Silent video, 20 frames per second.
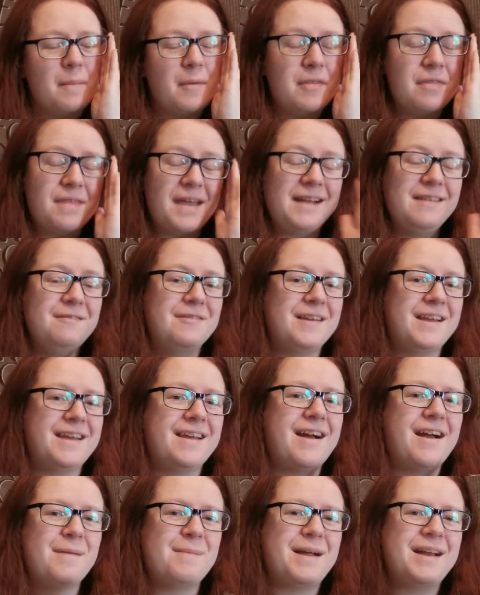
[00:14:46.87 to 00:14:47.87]
but
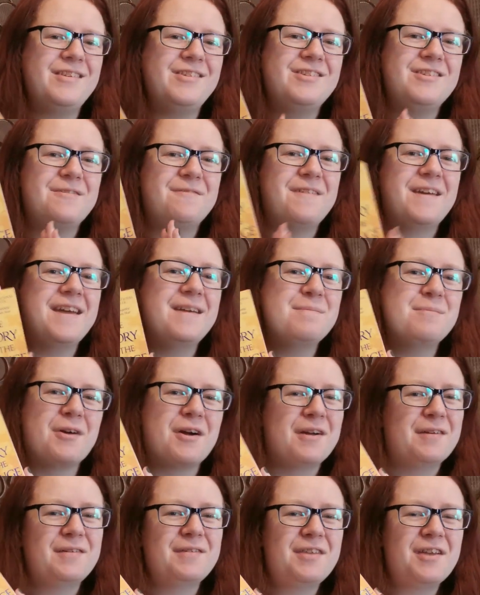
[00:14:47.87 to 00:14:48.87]
thankfully I managed to fit
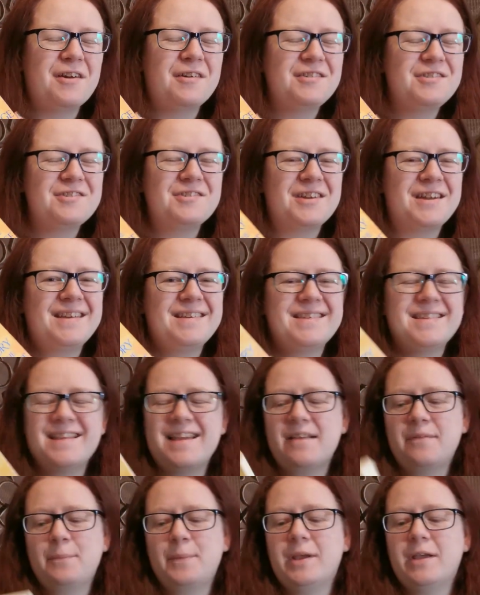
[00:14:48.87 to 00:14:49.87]
Priory of the Orange Tree into
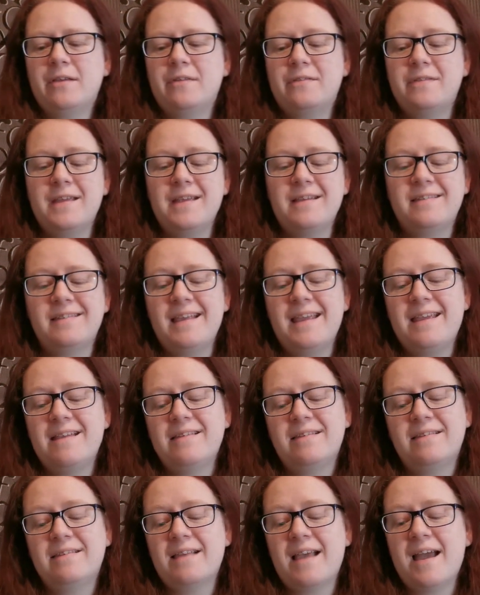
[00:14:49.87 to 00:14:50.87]
this because this
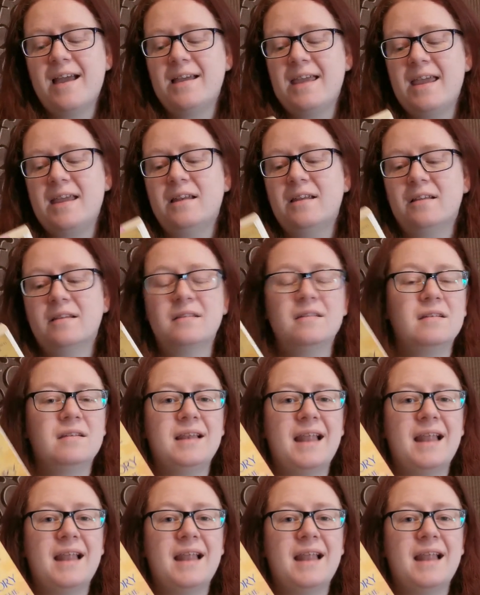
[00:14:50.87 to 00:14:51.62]
is set in a